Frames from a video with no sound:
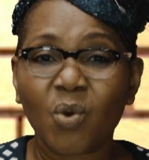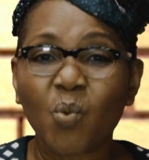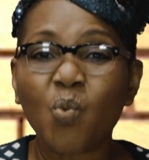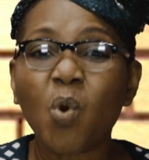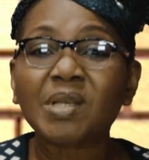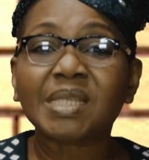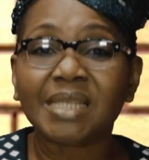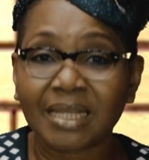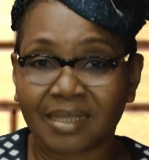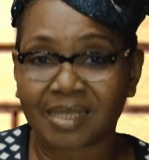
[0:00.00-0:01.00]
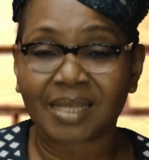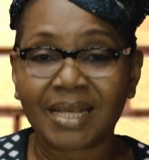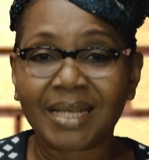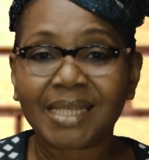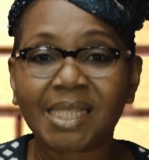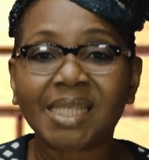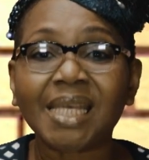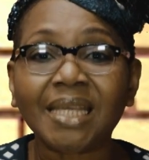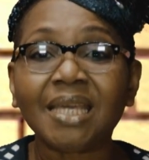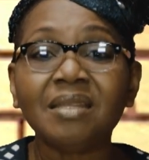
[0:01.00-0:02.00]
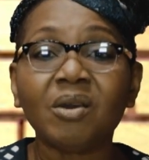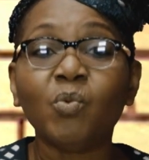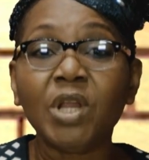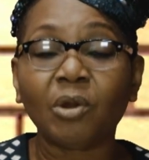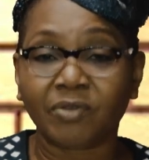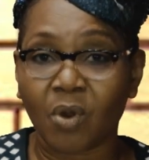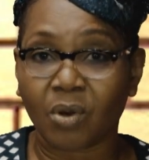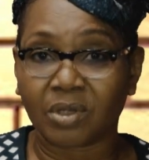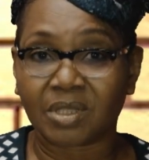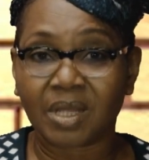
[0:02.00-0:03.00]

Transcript: wasn't seeking the will of God